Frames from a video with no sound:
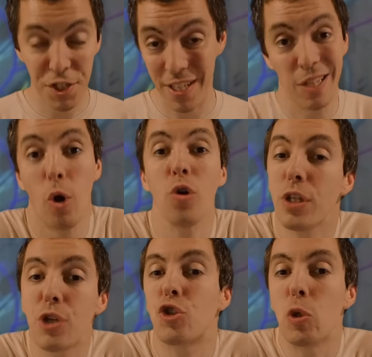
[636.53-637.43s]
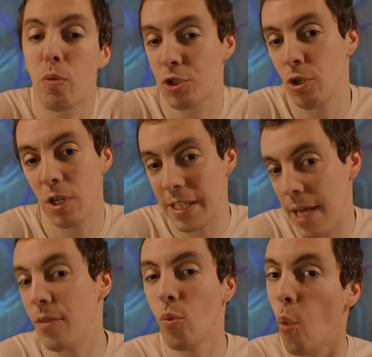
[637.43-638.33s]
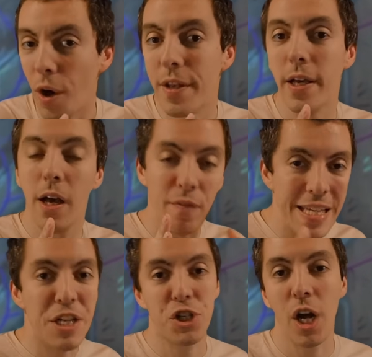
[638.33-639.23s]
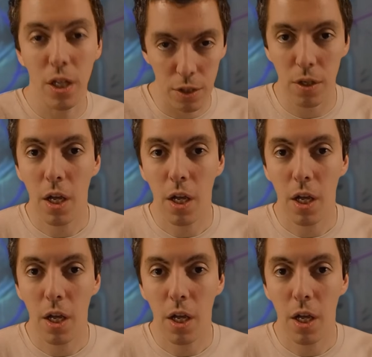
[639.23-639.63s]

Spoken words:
I could only assume we're still going to get 1 of each color